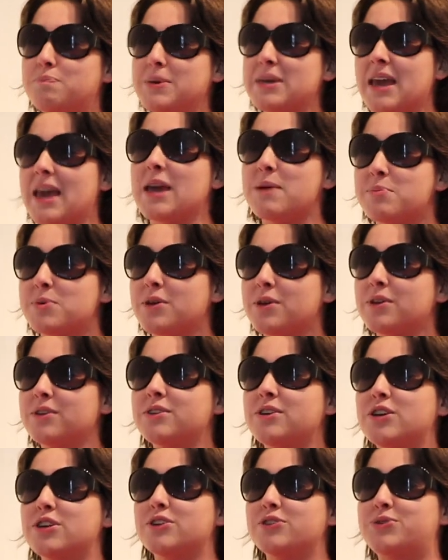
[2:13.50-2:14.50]
be
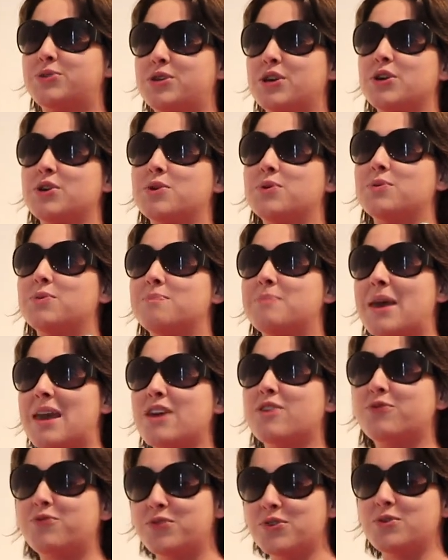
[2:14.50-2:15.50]
able to
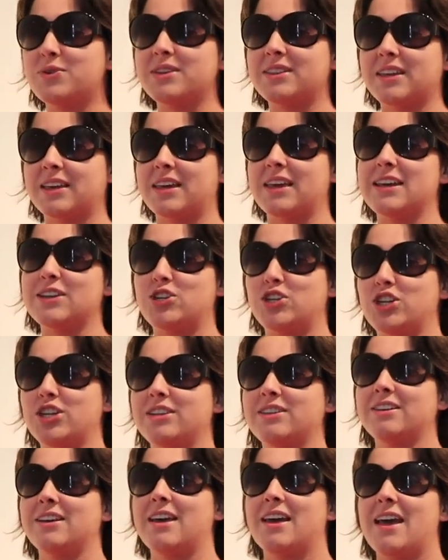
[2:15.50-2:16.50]
make food in the
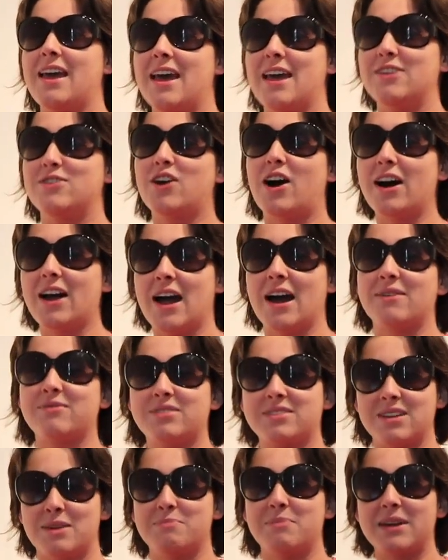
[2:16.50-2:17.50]
kitchen and not have
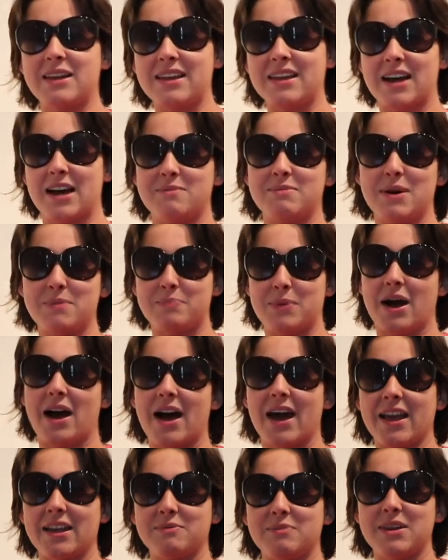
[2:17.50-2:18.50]
somebody come up
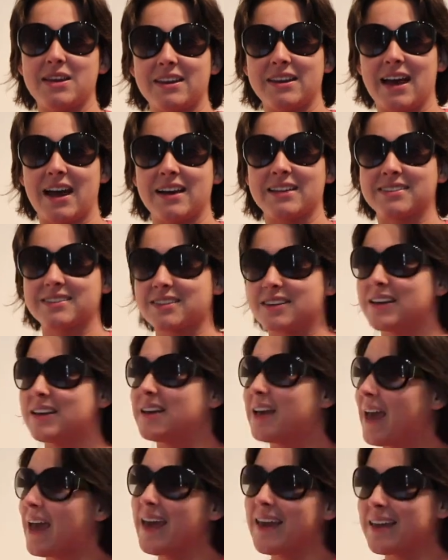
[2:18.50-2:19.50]
behind me and ask,
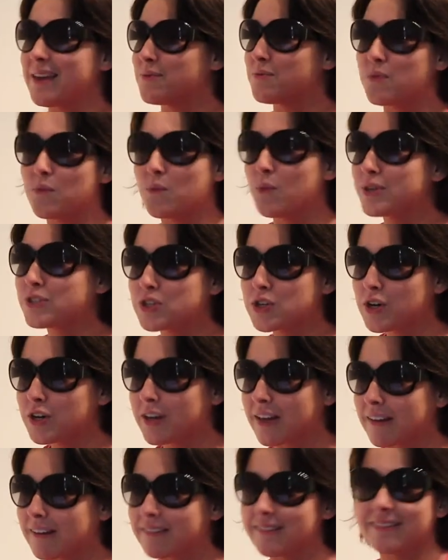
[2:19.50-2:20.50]
hey, what's
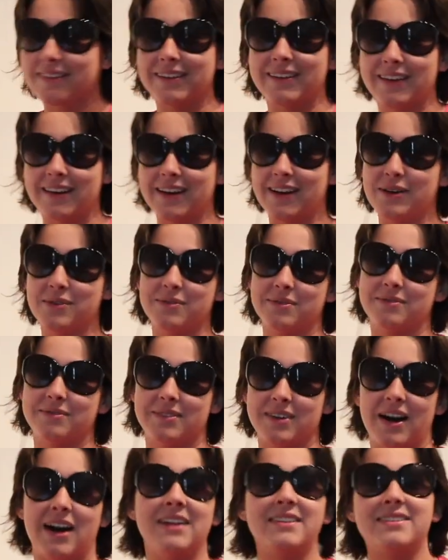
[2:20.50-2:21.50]
cooking? You know?
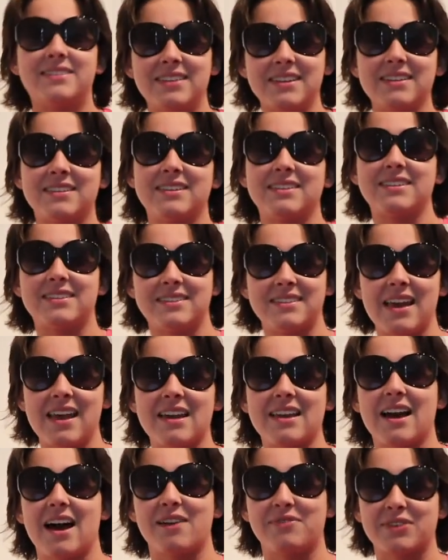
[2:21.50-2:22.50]
Unseasoned
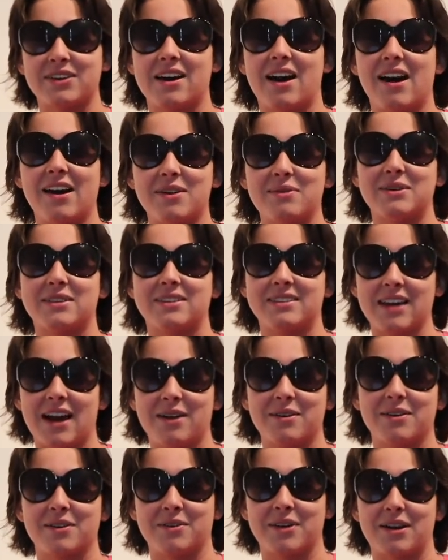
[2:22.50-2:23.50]
steak, avocado, and
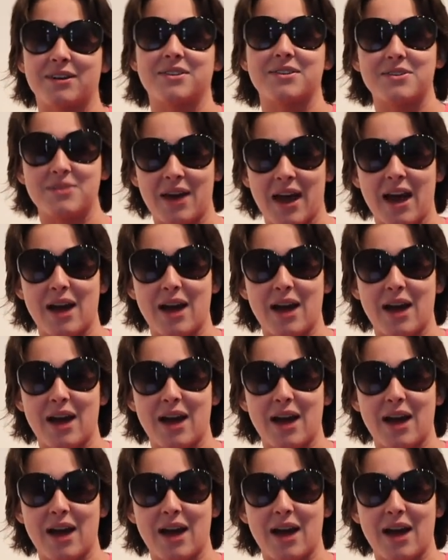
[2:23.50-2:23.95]
sauerkraut. Are you